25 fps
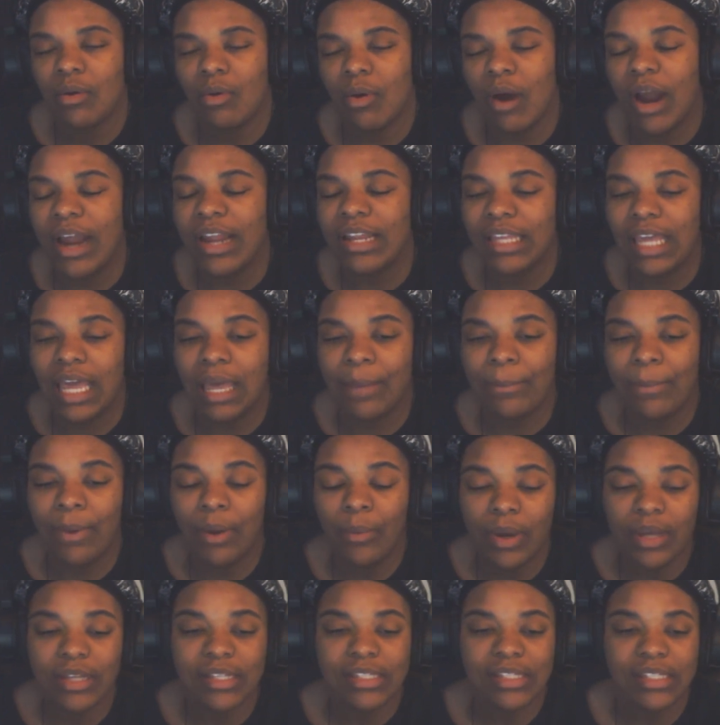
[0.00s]
quite yet,
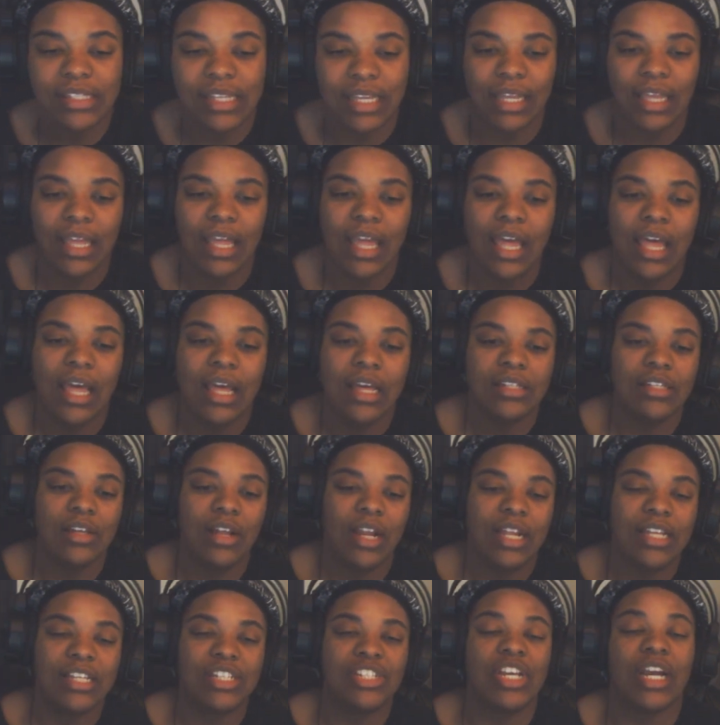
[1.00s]
but we'll see.
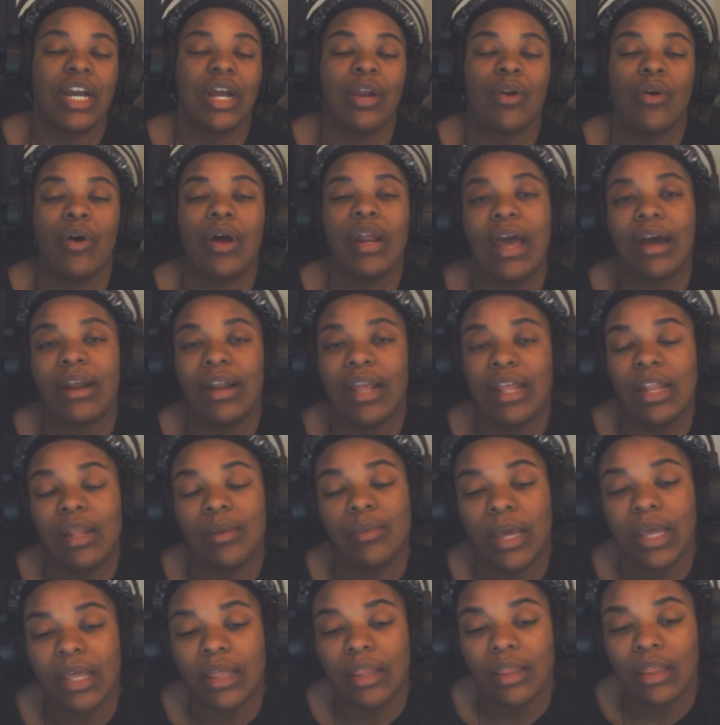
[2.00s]
So let's check it on out
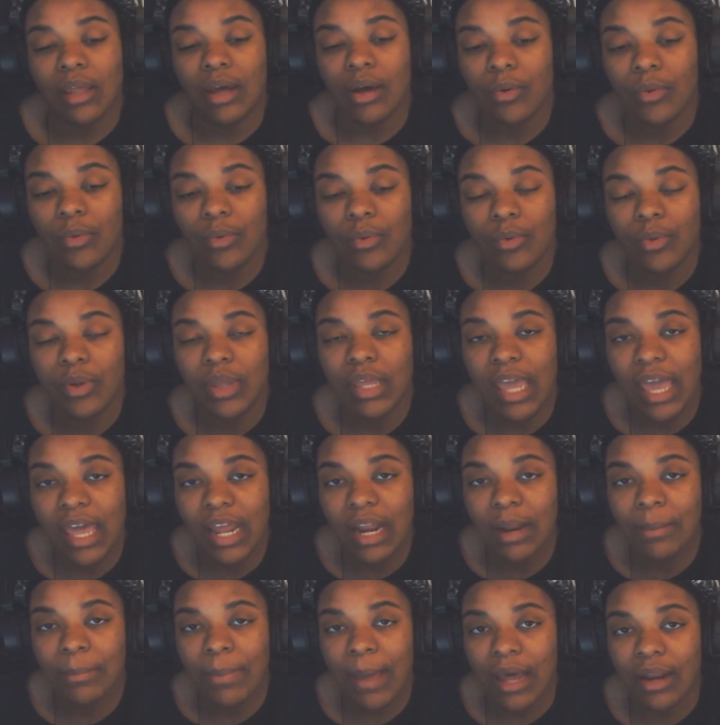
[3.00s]
anyway, though.
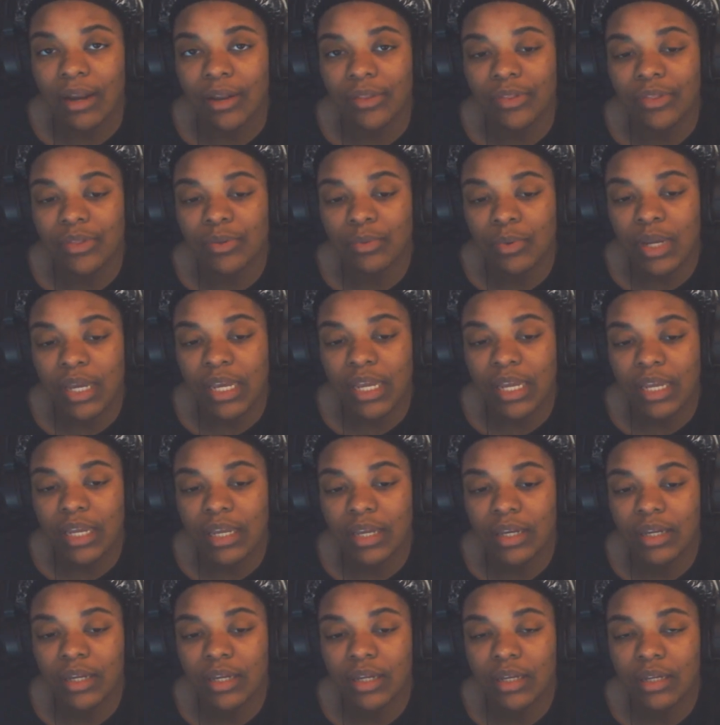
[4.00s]
In about the 3,
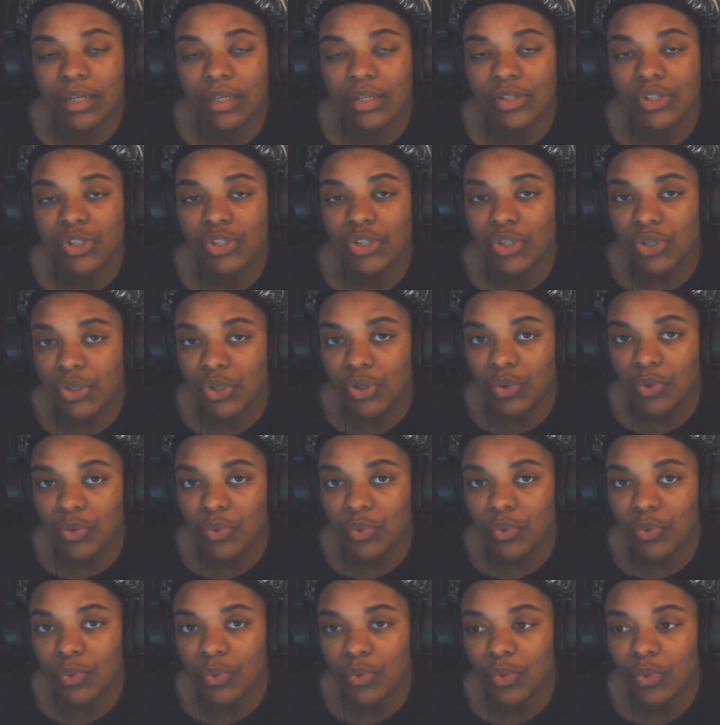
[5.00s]

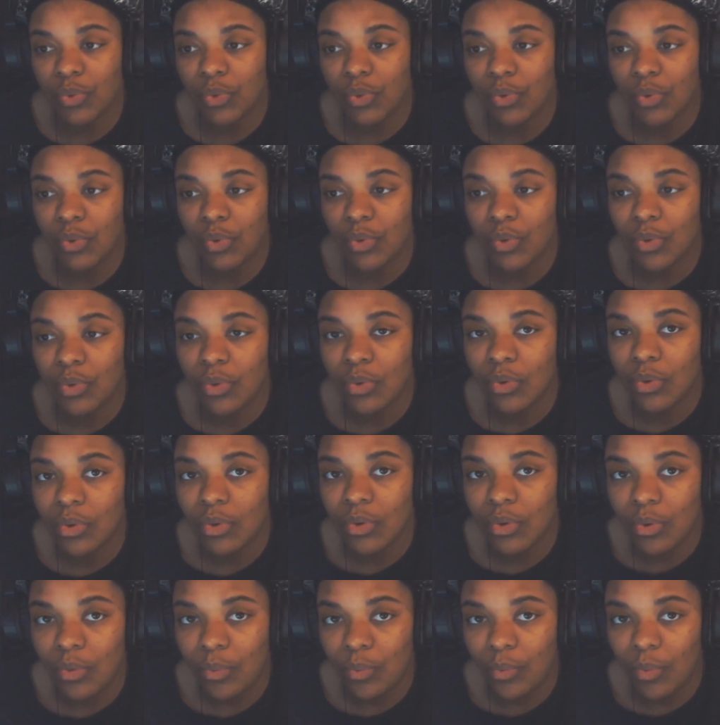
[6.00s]
2,
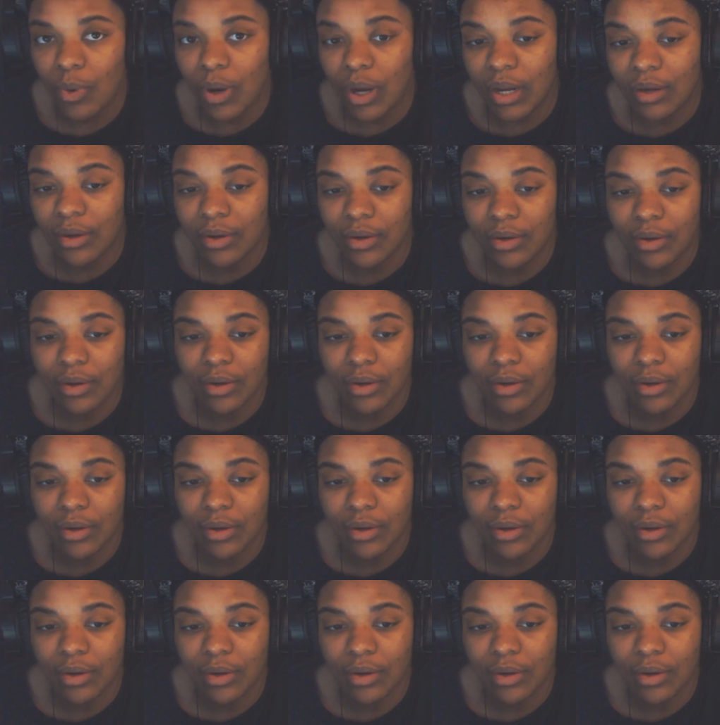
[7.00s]
1.